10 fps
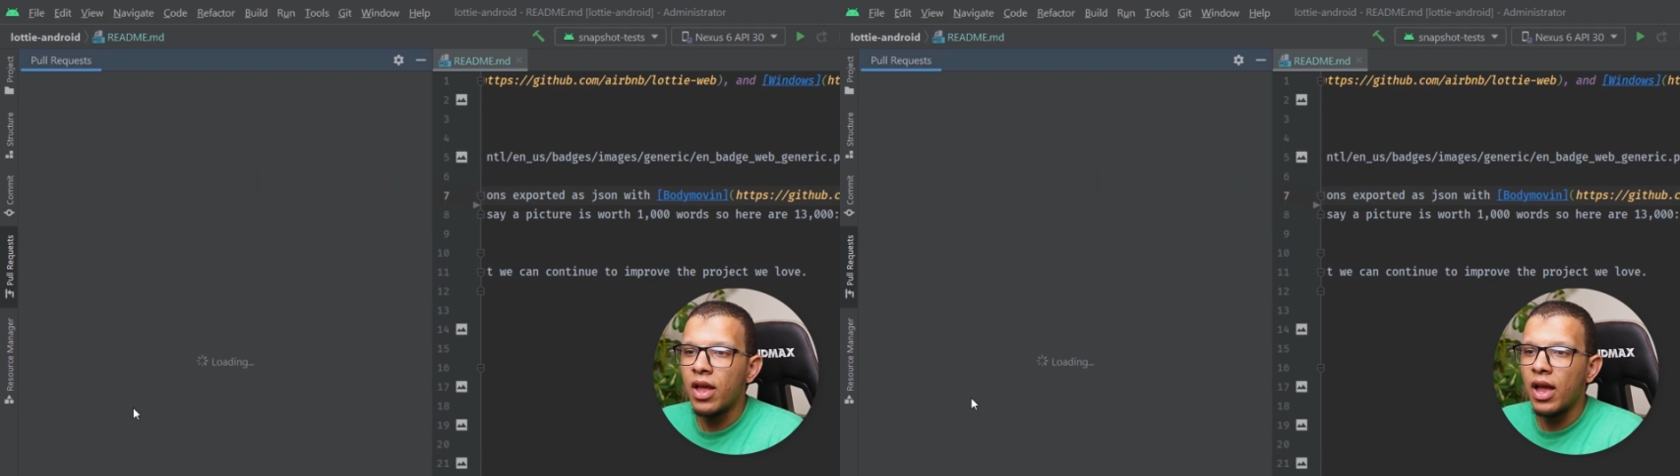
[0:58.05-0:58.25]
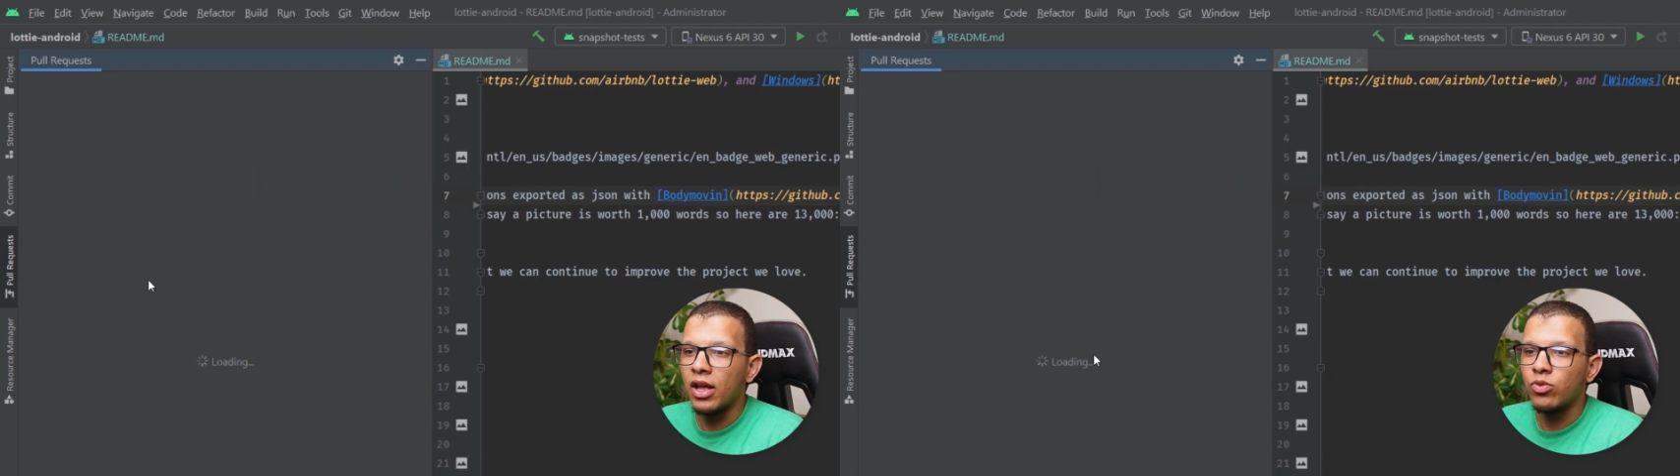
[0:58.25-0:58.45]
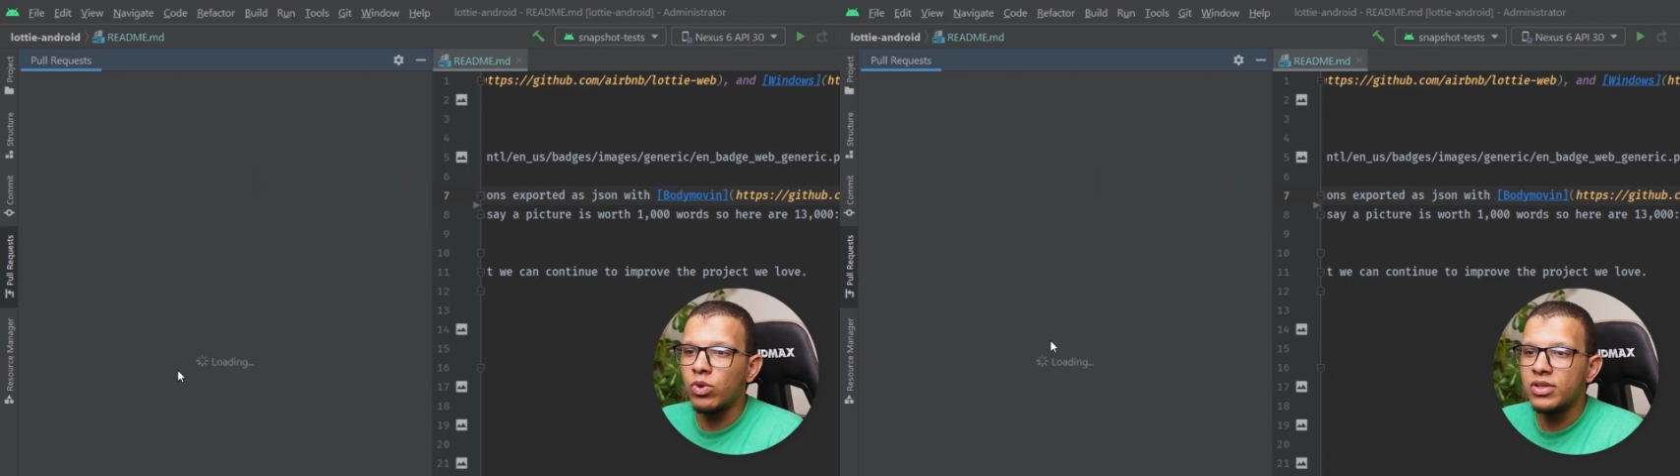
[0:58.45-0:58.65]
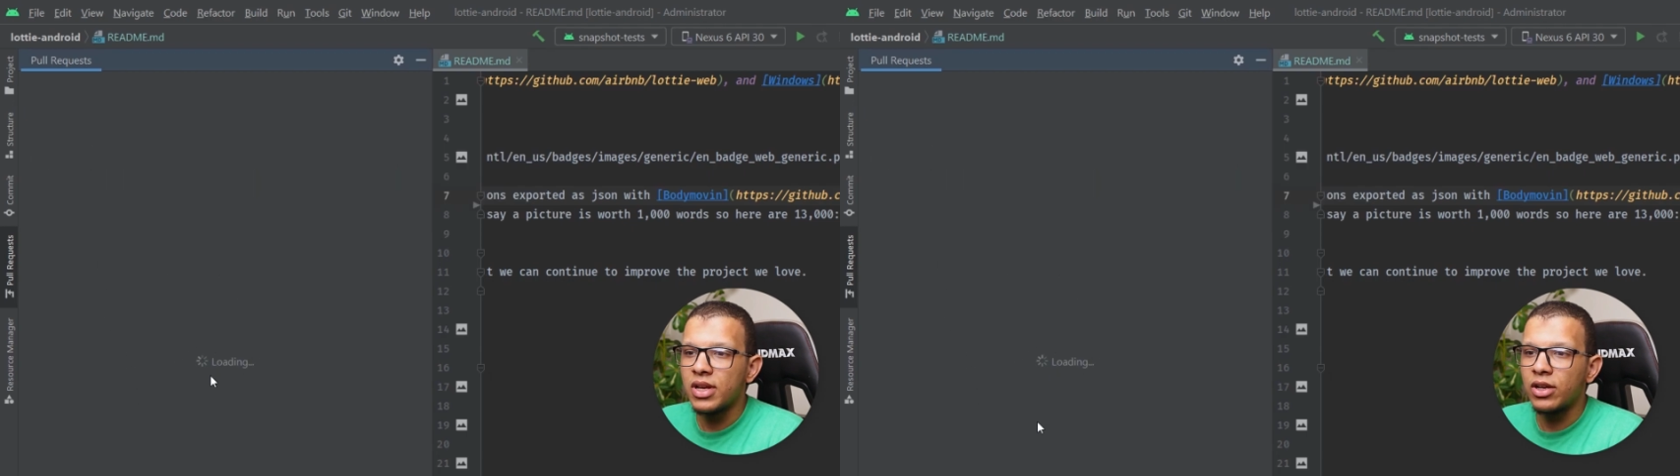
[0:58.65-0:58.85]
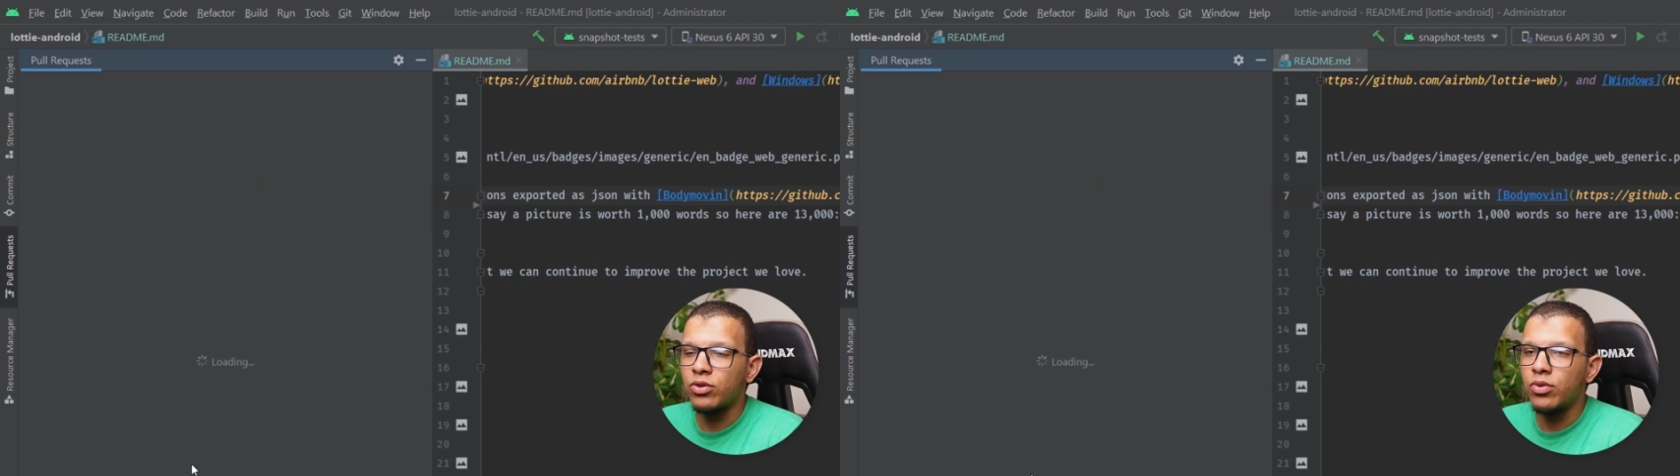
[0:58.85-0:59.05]
And once
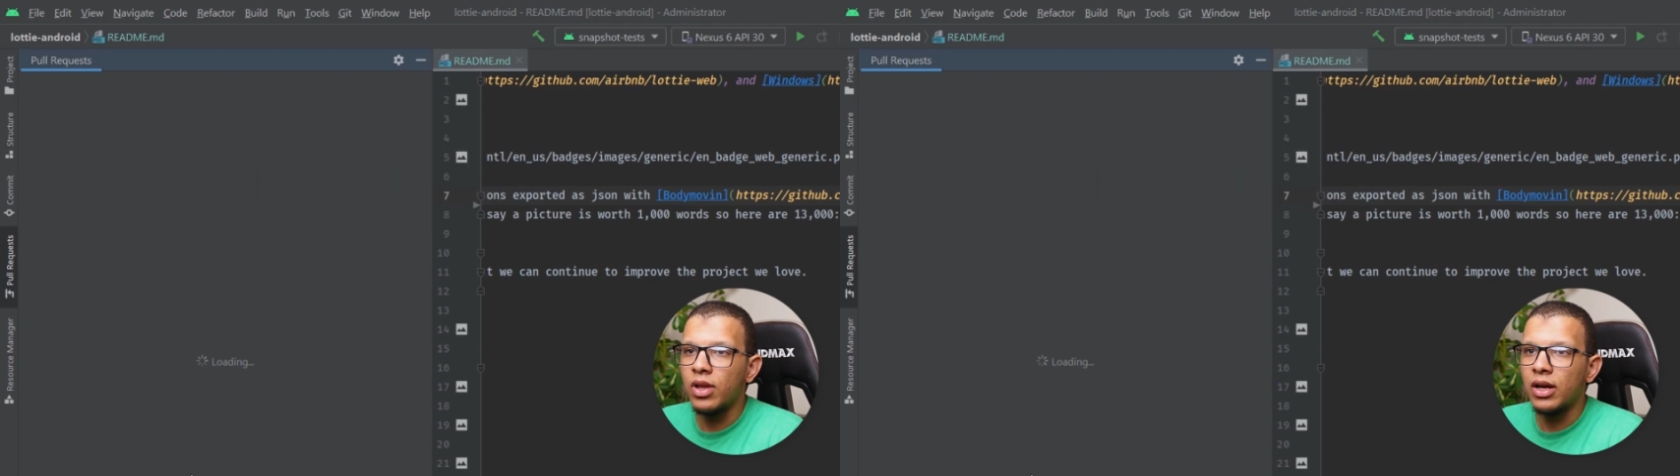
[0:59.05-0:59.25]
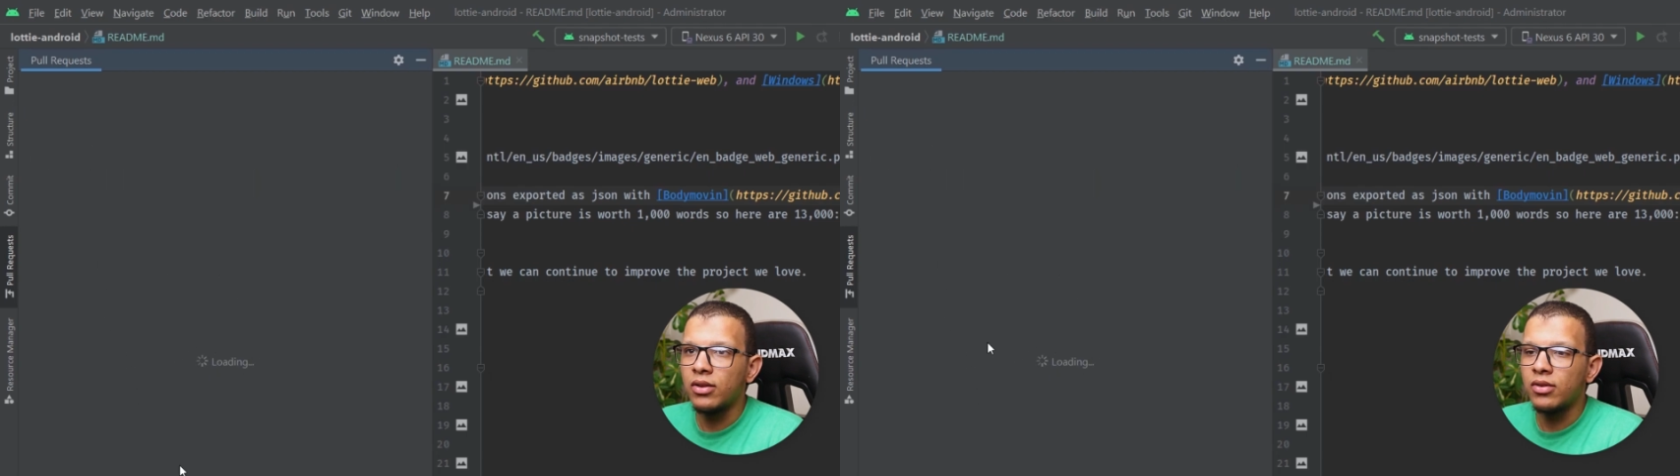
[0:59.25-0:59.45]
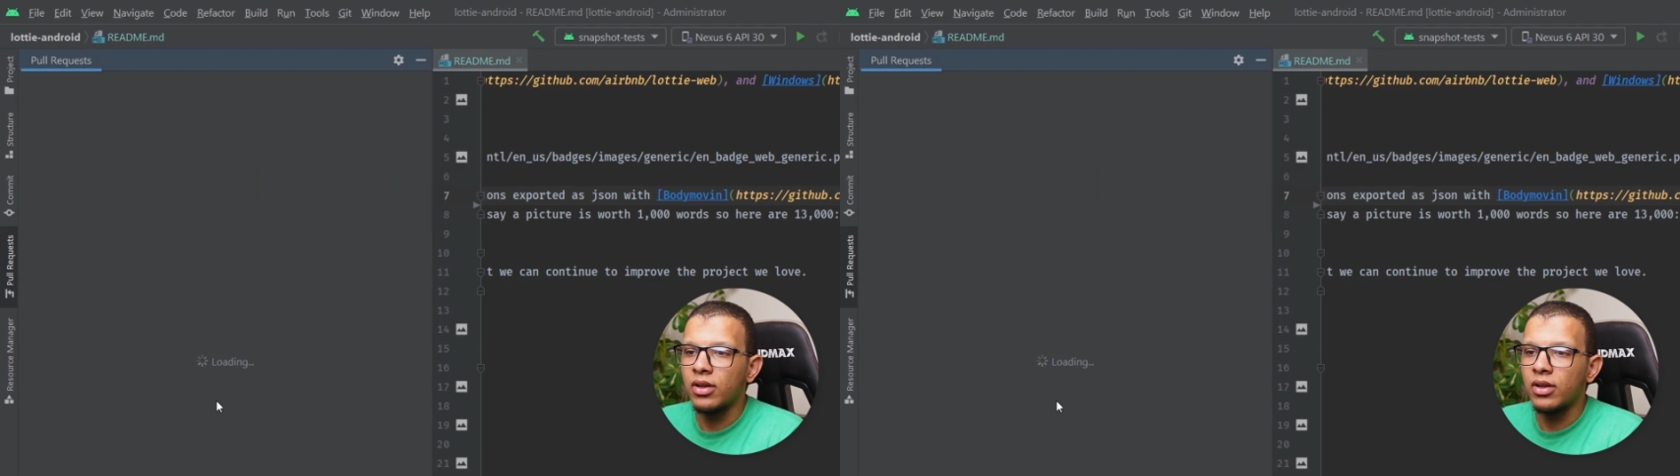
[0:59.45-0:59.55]
I do that,